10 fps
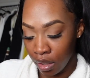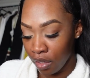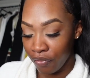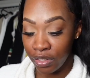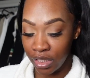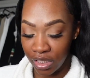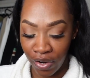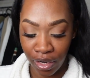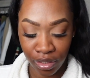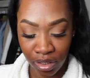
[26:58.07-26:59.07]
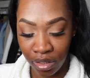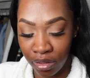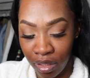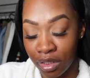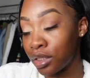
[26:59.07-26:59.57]
First things first,
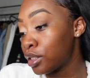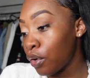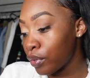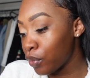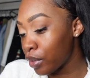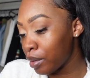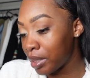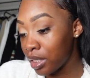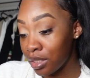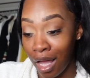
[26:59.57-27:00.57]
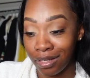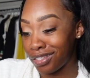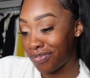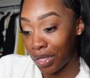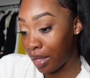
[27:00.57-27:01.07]
let's just go in order because I
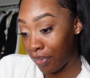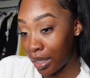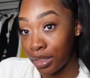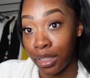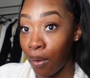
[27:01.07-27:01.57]
just forget things that I